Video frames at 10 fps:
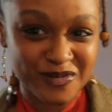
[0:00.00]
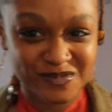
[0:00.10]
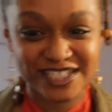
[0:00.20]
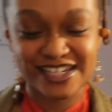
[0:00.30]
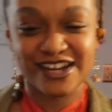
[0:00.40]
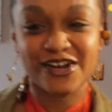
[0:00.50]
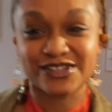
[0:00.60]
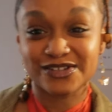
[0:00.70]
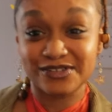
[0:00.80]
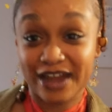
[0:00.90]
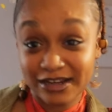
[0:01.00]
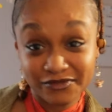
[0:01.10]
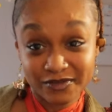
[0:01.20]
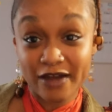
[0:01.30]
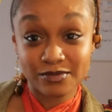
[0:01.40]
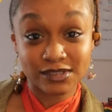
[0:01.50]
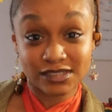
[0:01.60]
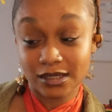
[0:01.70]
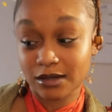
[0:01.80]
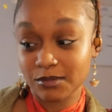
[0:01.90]
from Shein also
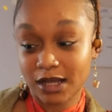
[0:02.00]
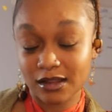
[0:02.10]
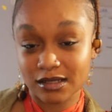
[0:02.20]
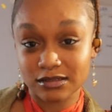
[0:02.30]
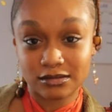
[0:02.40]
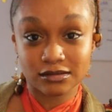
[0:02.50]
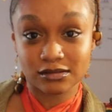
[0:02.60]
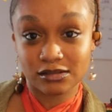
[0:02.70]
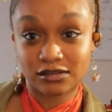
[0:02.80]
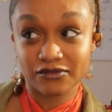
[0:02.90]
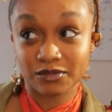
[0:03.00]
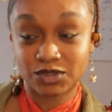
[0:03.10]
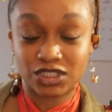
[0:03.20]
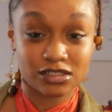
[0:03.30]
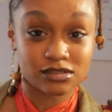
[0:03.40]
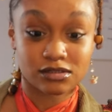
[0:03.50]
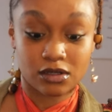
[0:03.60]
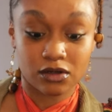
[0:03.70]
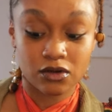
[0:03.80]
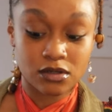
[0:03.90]
95% of my closet is literally from Shein
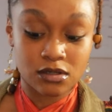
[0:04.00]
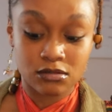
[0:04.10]
so